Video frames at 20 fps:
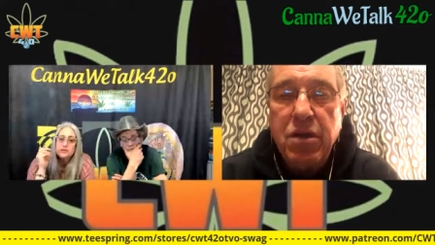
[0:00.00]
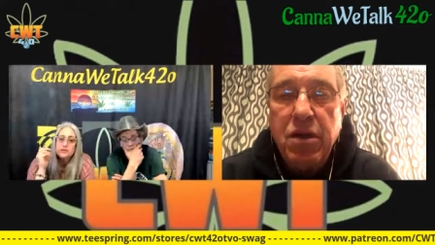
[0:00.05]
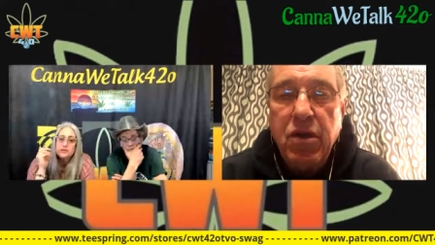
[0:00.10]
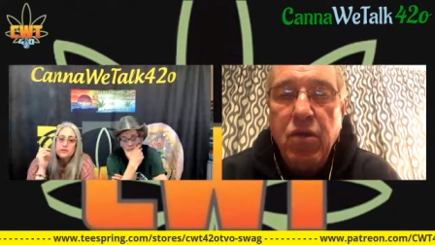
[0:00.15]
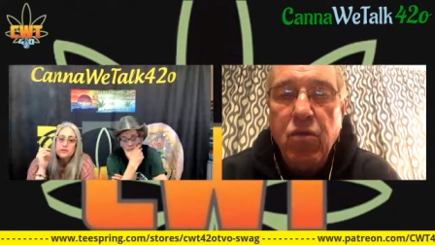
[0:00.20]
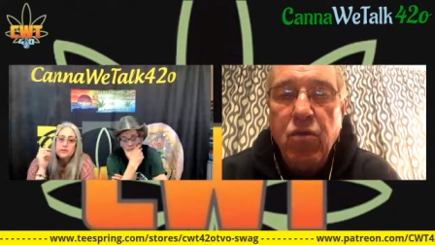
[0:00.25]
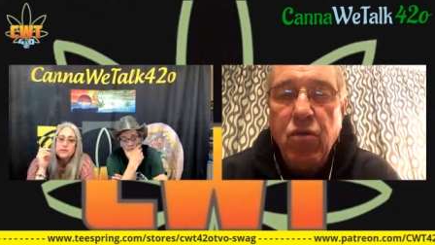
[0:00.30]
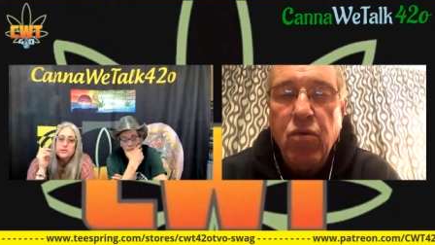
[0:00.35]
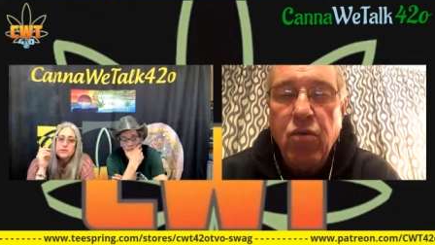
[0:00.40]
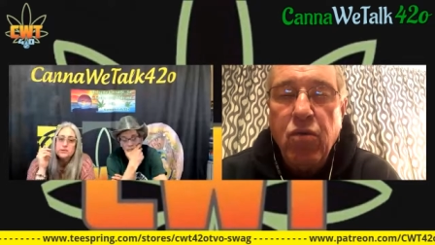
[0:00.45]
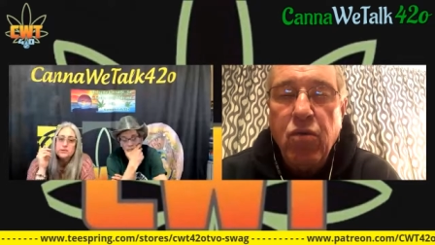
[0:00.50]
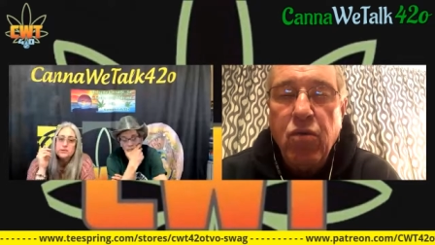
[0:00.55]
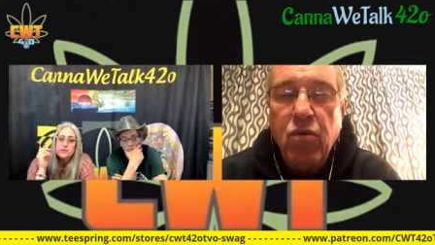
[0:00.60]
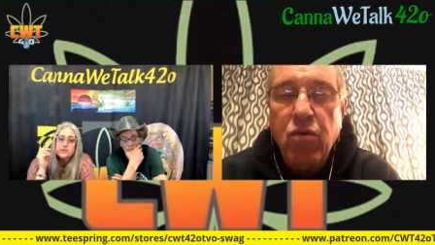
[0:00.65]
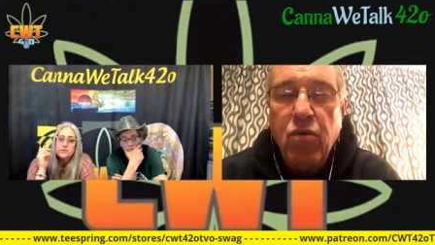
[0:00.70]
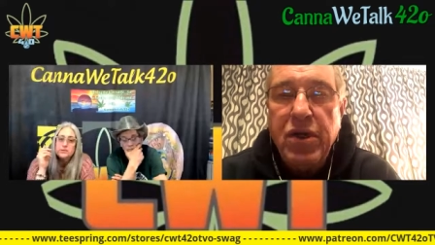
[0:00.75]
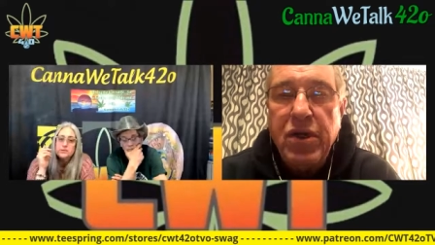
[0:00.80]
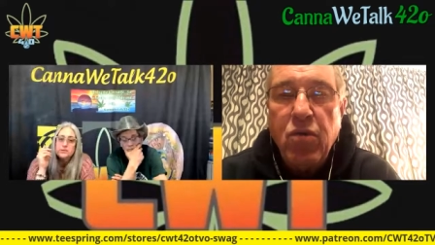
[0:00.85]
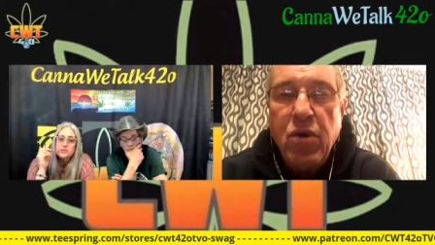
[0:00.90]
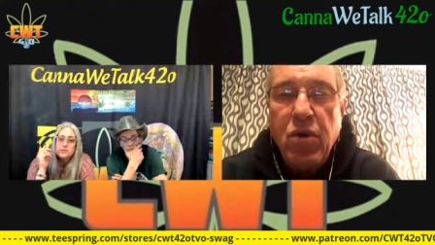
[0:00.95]
It
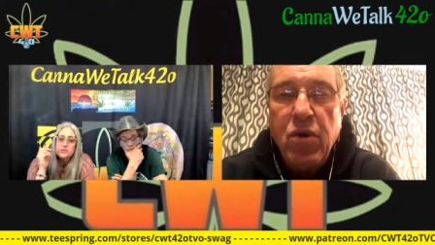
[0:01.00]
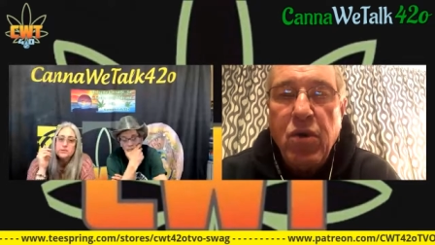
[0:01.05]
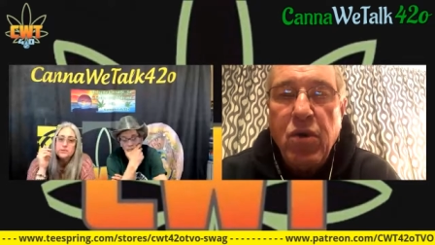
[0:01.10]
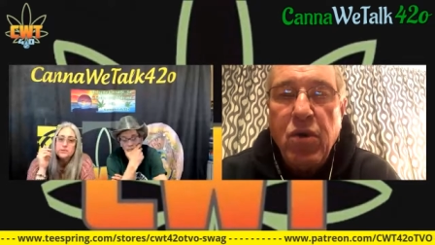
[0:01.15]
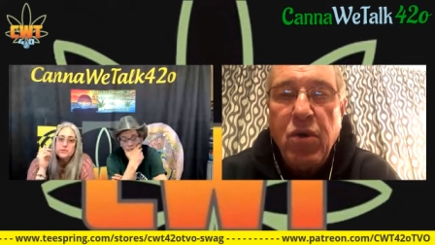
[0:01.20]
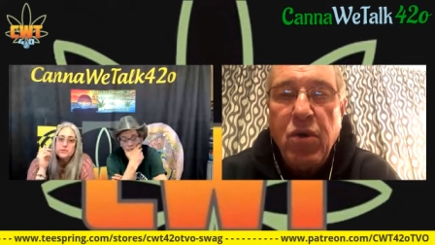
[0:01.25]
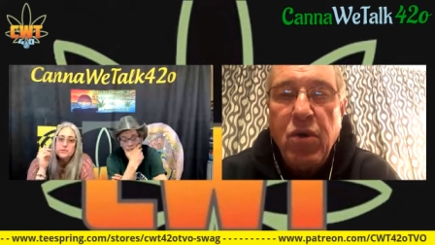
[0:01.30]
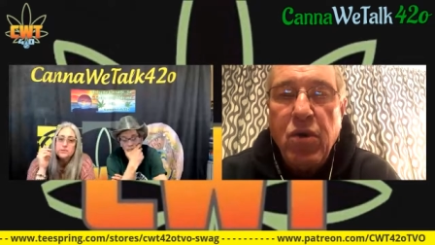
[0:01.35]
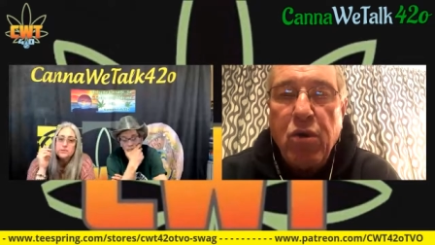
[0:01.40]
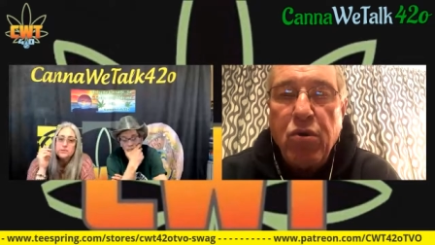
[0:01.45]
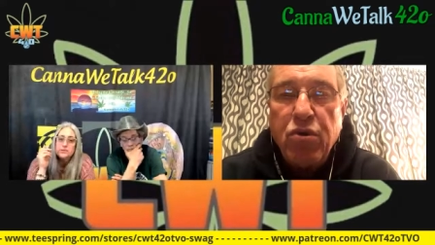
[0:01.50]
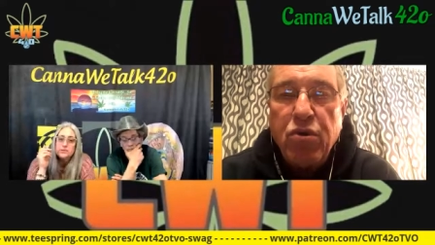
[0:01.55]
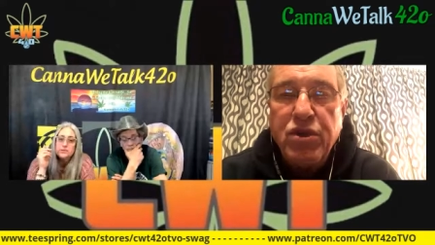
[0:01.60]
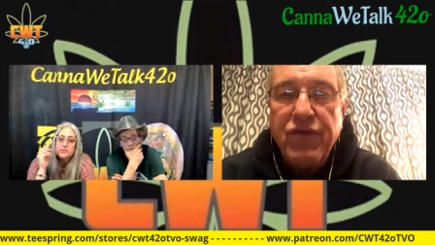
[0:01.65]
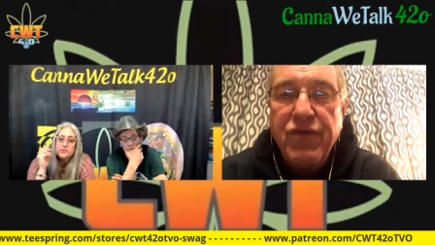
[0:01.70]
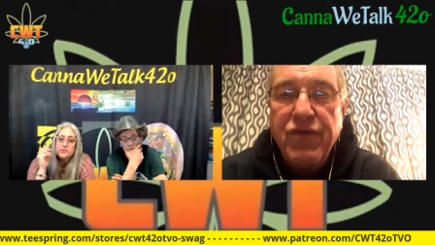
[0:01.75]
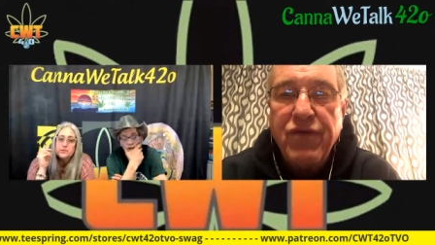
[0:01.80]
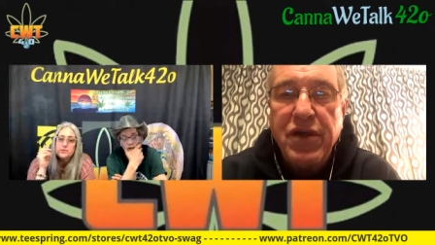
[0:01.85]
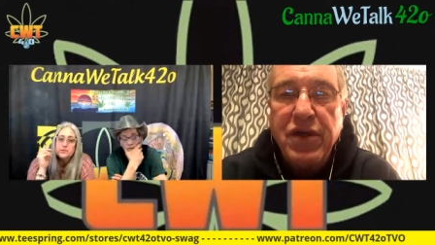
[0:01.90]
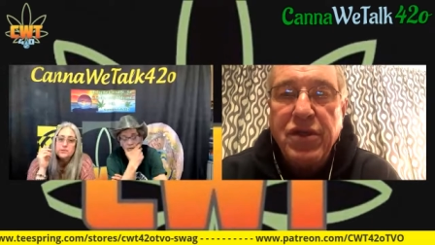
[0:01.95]
wasn't the
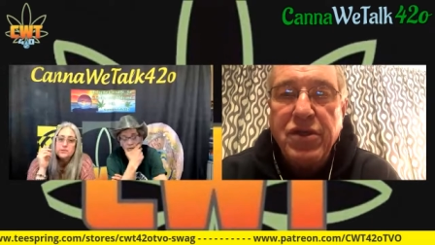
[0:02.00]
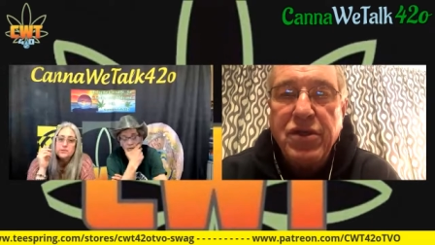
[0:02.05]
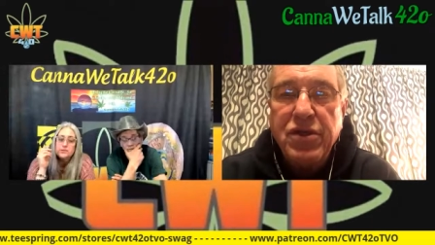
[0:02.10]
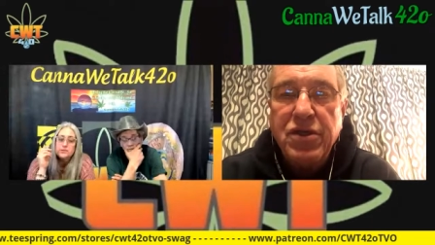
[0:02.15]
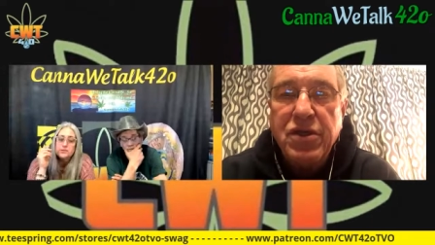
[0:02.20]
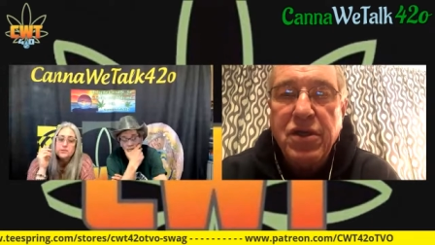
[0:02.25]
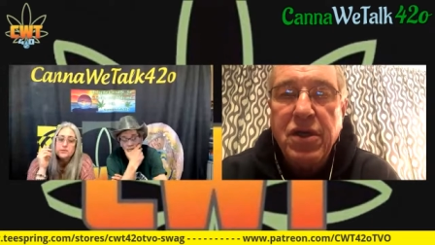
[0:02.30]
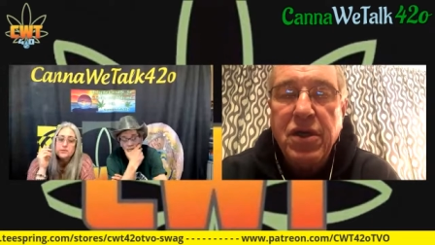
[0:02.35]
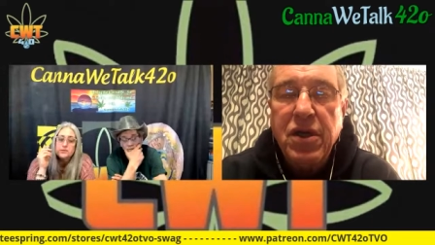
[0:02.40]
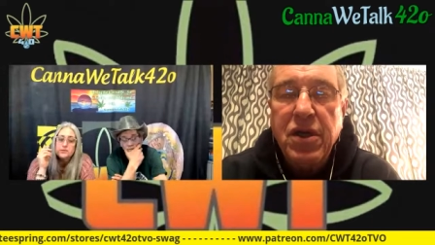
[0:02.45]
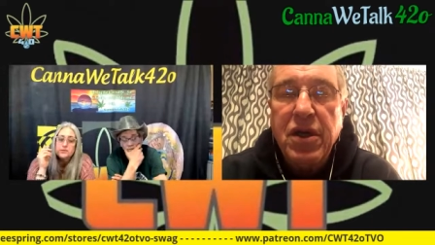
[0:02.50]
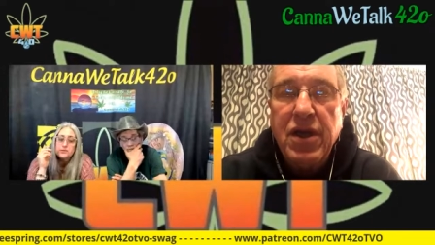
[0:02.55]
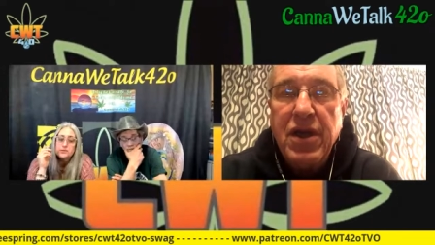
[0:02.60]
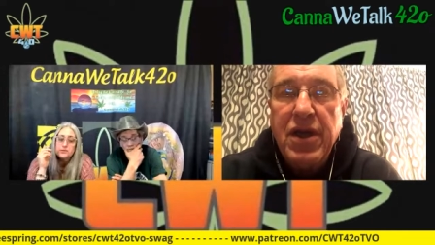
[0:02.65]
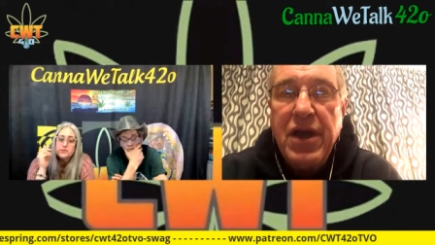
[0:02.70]
Bolsheviks.